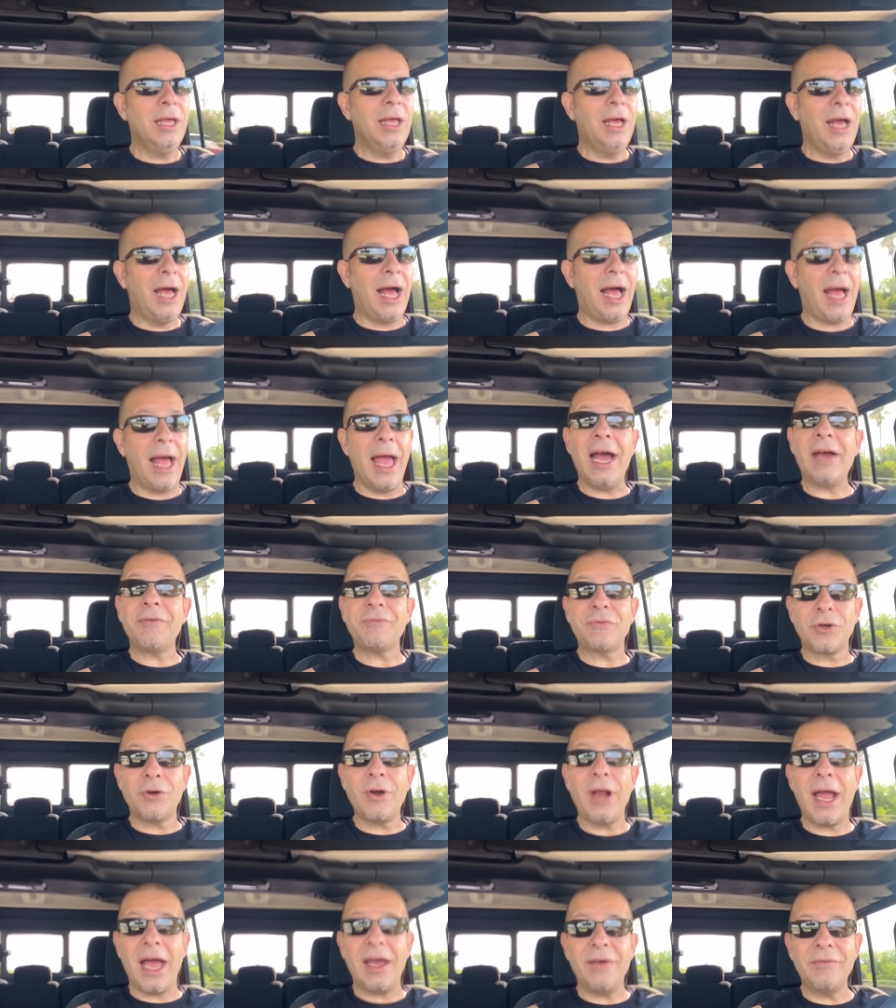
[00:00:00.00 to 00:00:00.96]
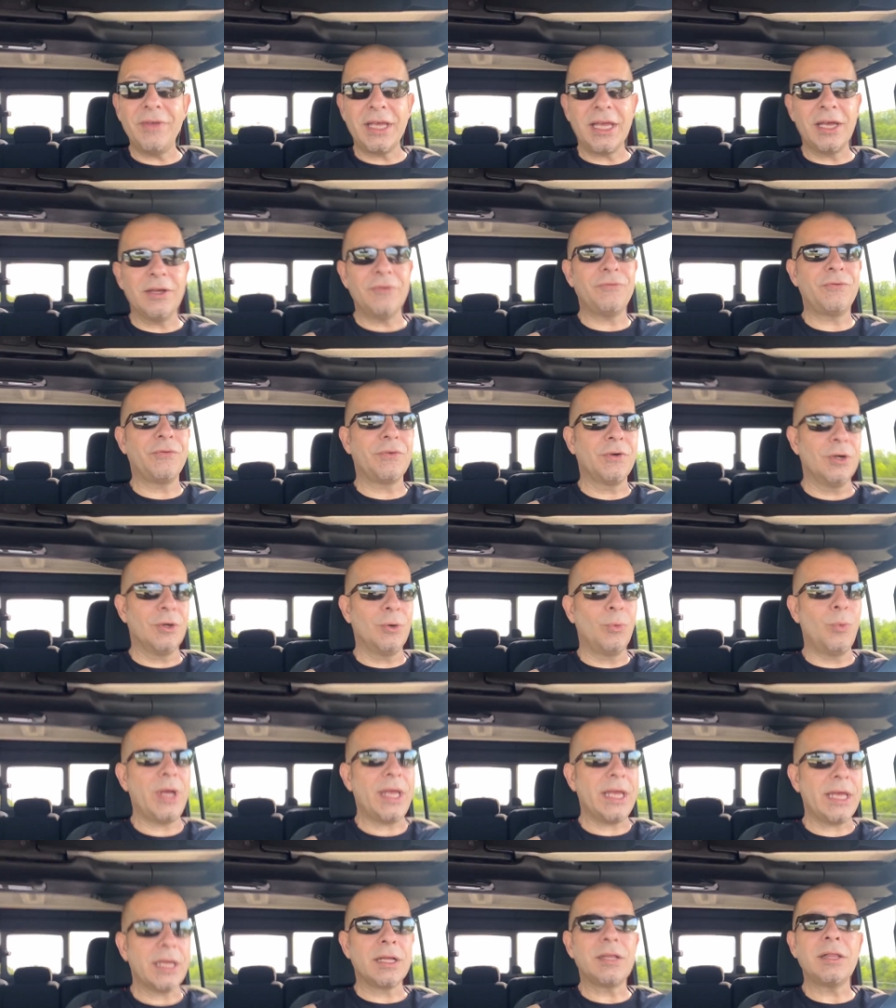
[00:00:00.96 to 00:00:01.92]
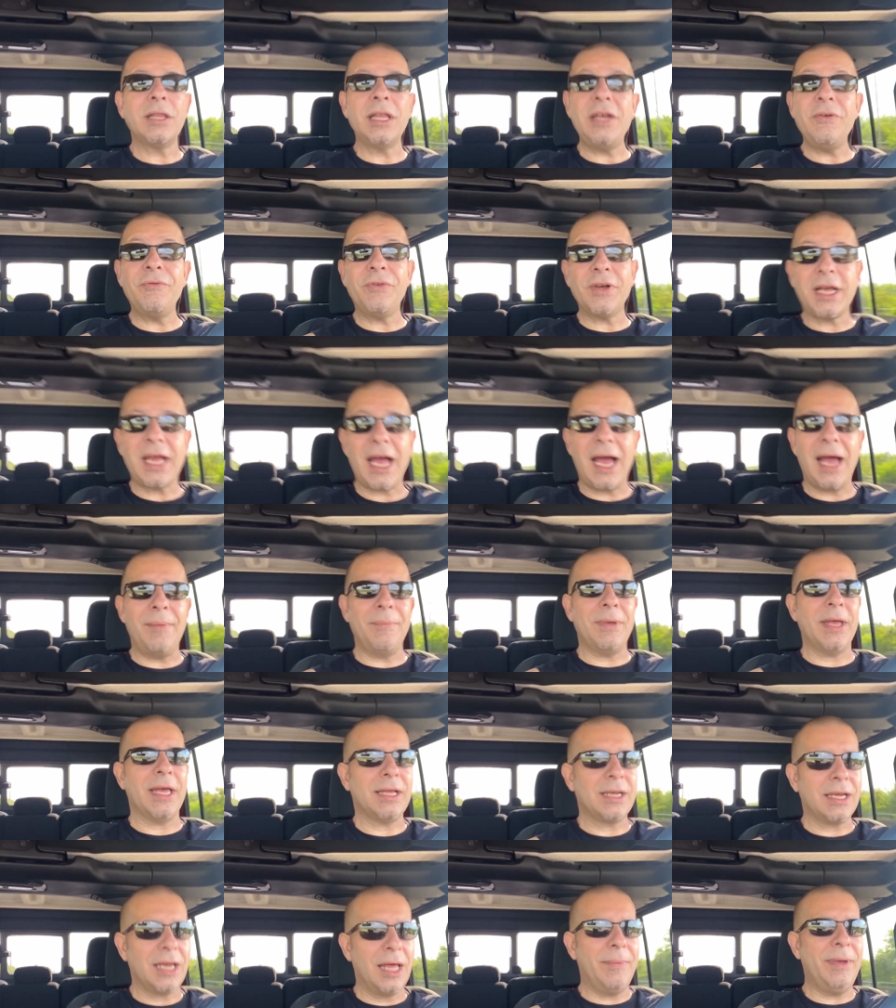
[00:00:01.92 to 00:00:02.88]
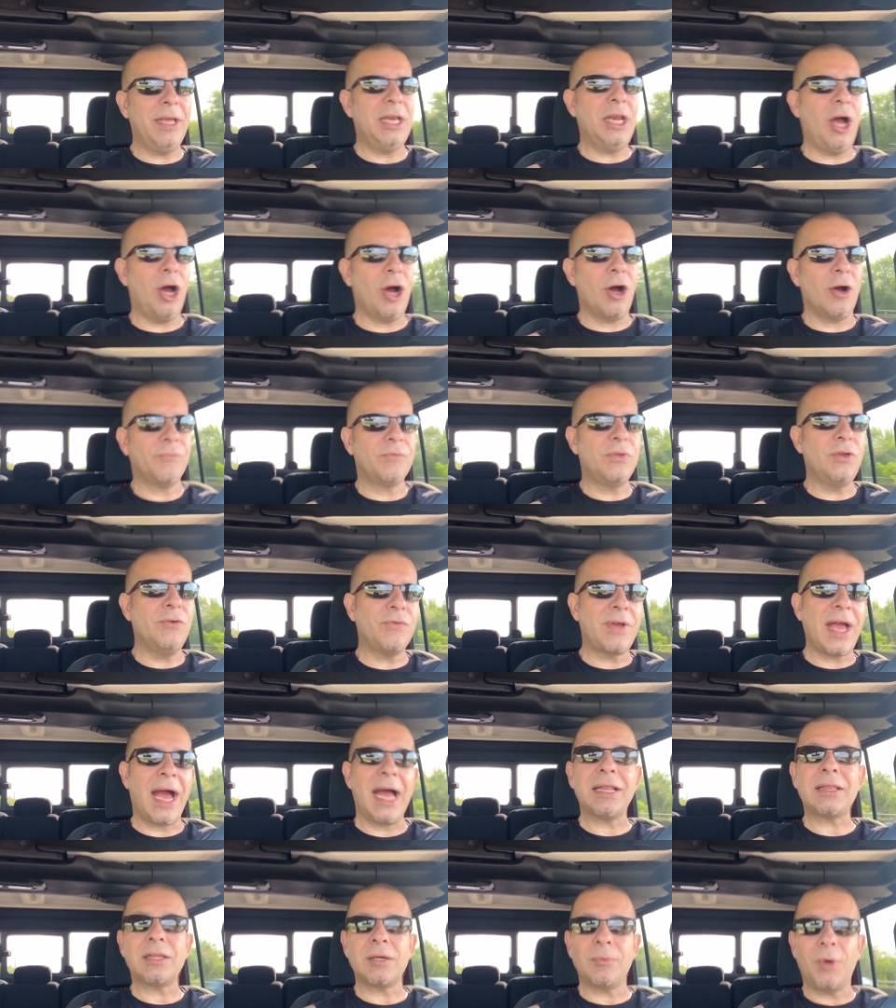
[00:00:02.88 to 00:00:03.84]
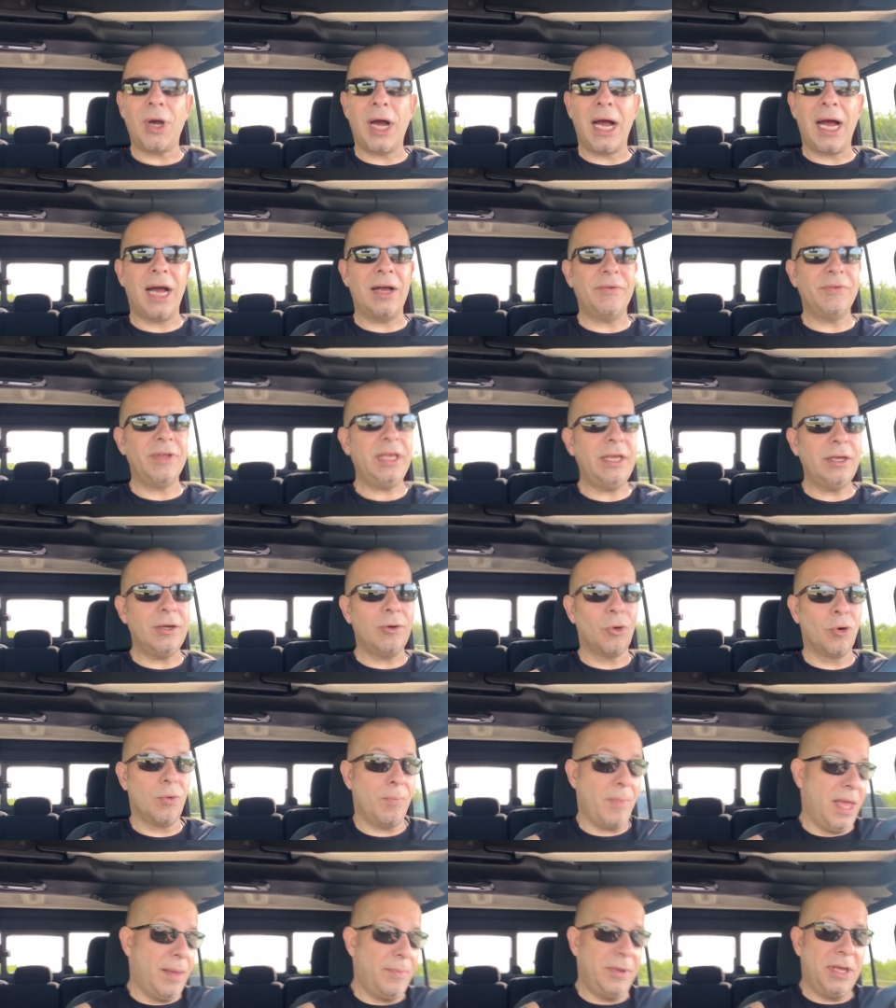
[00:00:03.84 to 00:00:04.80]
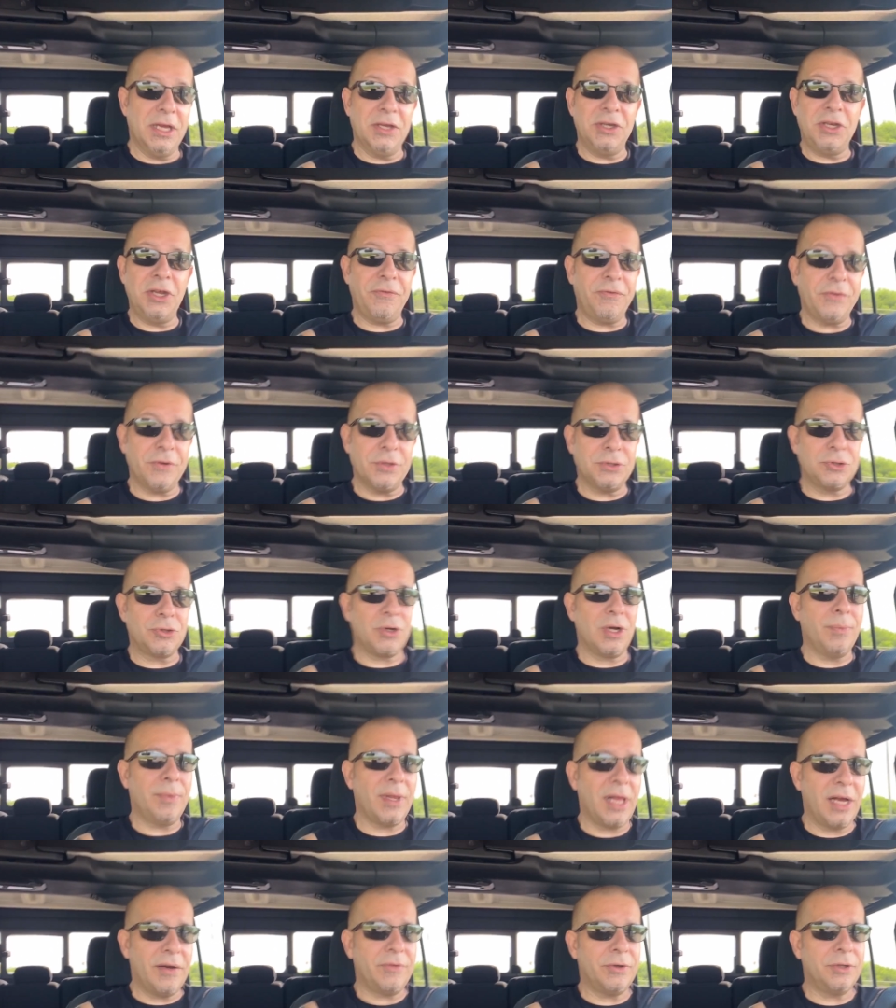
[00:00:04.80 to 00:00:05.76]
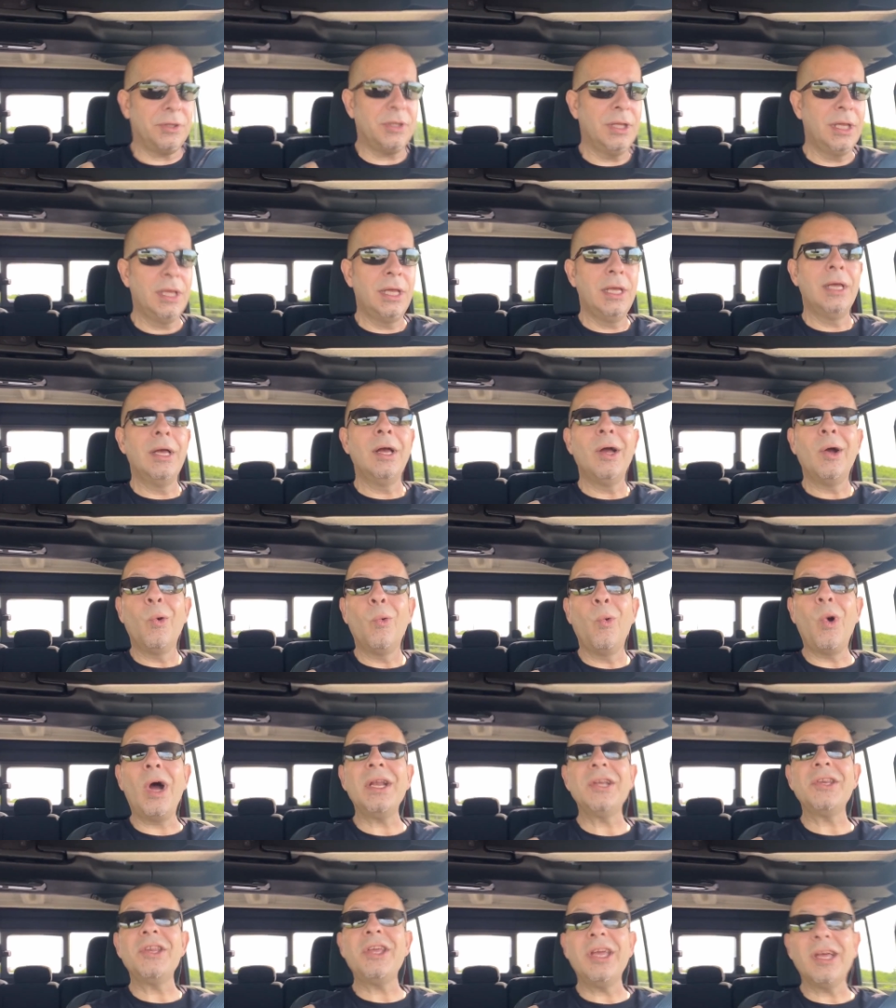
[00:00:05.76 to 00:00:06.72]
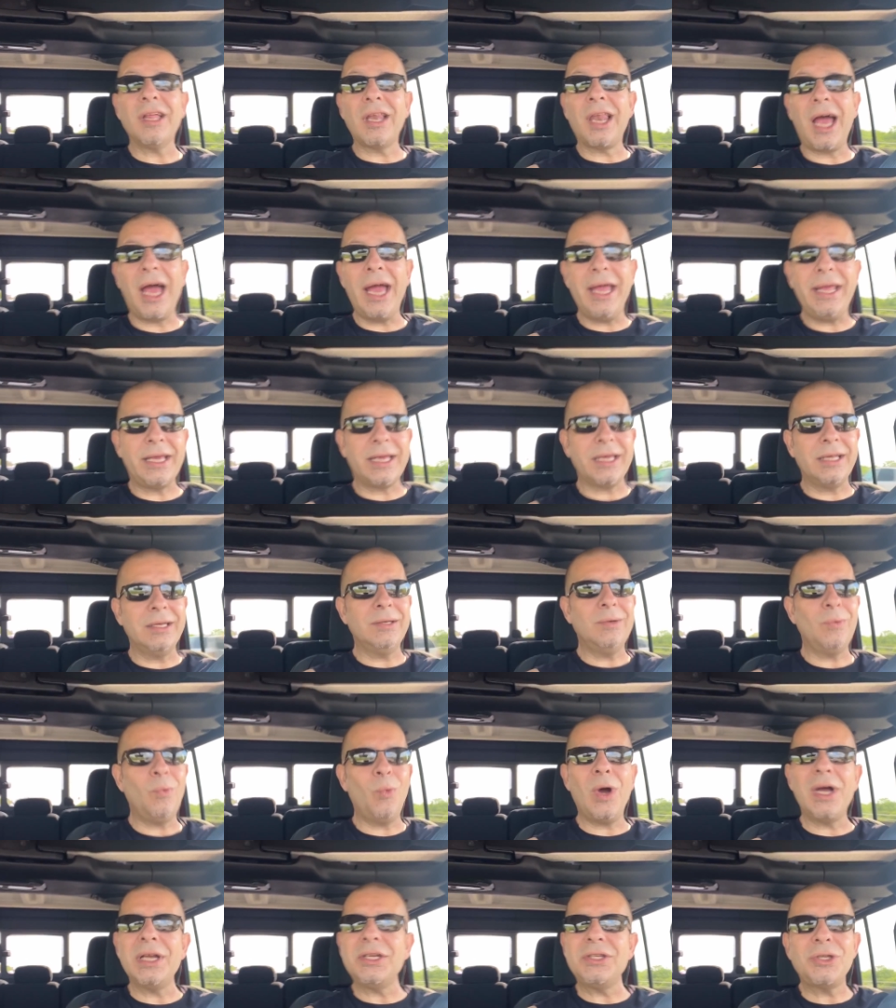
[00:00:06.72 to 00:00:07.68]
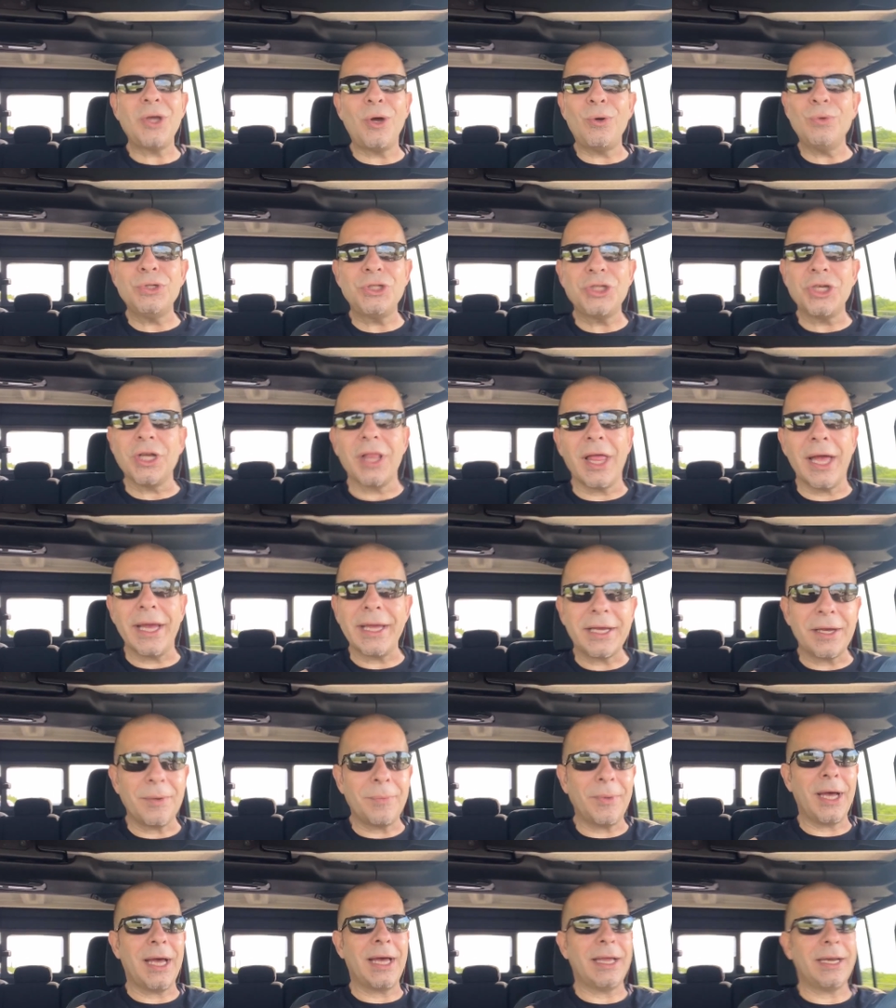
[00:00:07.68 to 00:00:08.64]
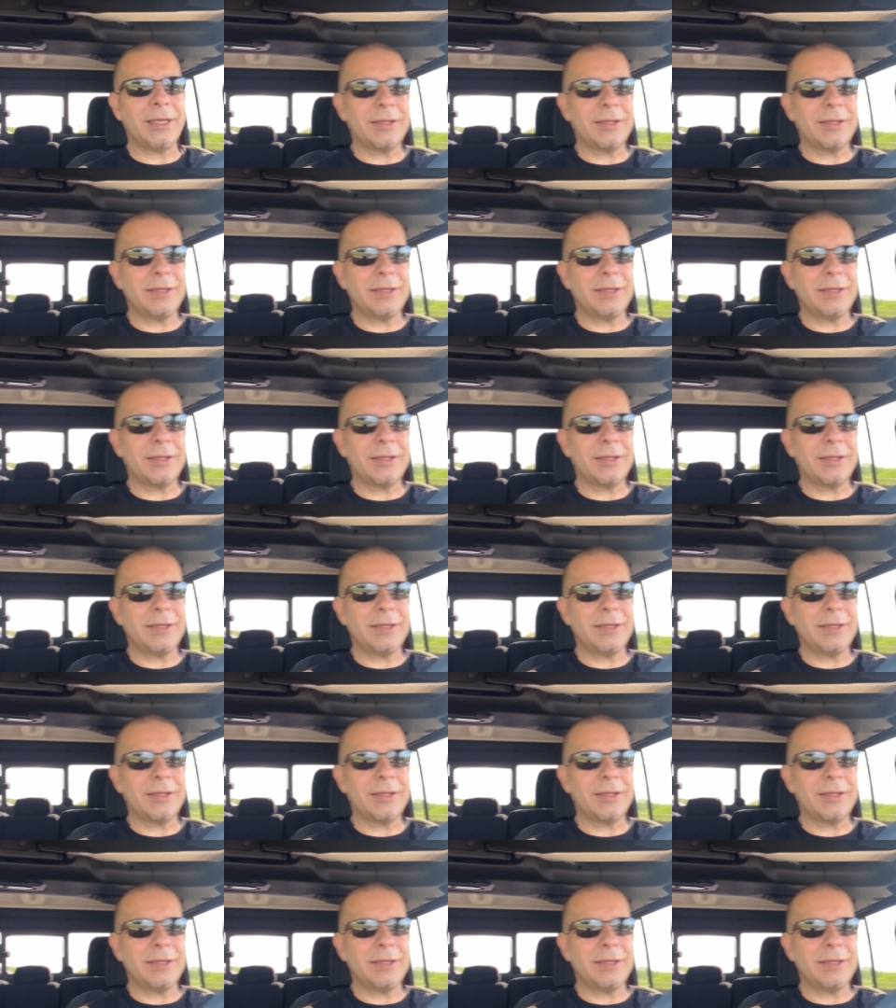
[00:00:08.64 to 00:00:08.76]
After having it for a week. Leave a comment. Let me know if you've got the Mojave or maybe a different trim level. What do you like and what don't you like about it?